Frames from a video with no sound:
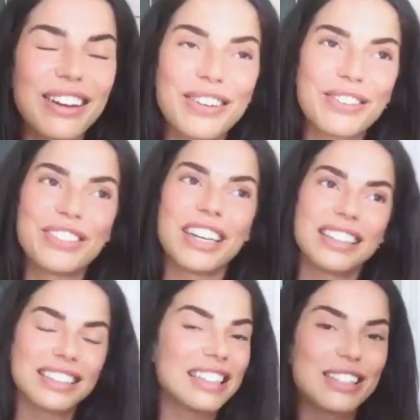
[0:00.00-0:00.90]
love that.
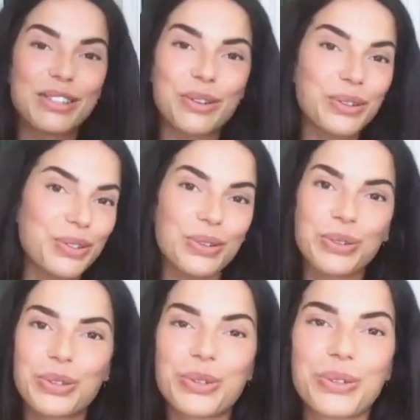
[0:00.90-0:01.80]
It's so, so
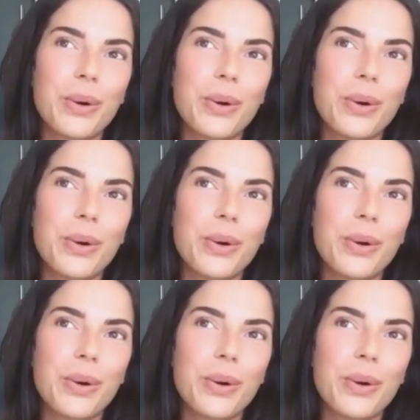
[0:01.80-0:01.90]
true.